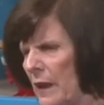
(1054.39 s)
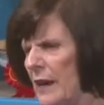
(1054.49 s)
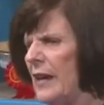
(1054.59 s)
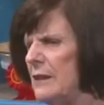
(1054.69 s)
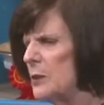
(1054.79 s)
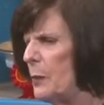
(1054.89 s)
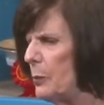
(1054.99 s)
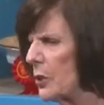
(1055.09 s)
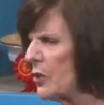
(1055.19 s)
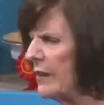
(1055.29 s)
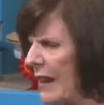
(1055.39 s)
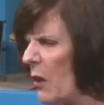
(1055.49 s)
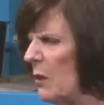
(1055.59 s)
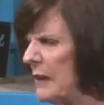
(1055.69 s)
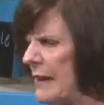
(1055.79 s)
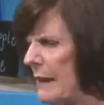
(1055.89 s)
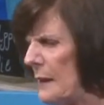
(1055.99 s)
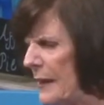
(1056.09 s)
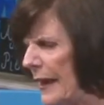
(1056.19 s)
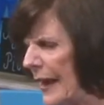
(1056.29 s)
and these people are trying to help me.
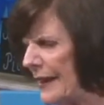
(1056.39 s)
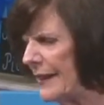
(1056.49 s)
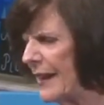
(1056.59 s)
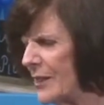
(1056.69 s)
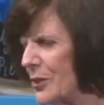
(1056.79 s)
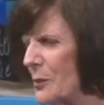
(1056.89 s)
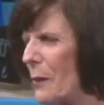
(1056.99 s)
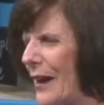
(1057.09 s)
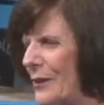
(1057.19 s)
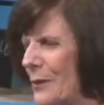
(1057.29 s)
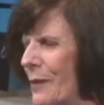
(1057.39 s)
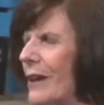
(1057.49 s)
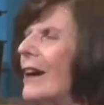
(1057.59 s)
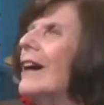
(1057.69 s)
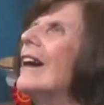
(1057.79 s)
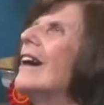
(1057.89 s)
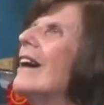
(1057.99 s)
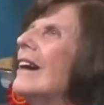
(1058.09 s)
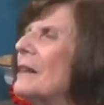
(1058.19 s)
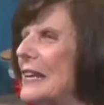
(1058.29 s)
And I got to the bottom.
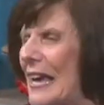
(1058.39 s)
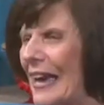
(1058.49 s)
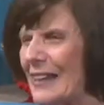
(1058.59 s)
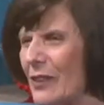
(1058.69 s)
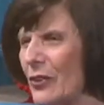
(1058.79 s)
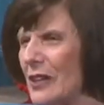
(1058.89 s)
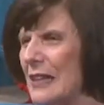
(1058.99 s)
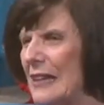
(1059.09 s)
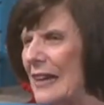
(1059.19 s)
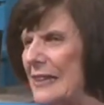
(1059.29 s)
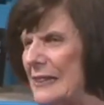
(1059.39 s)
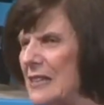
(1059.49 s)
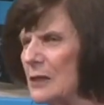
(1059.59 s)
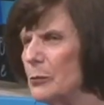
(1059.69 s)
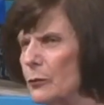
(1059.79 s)
And I thought, I need to move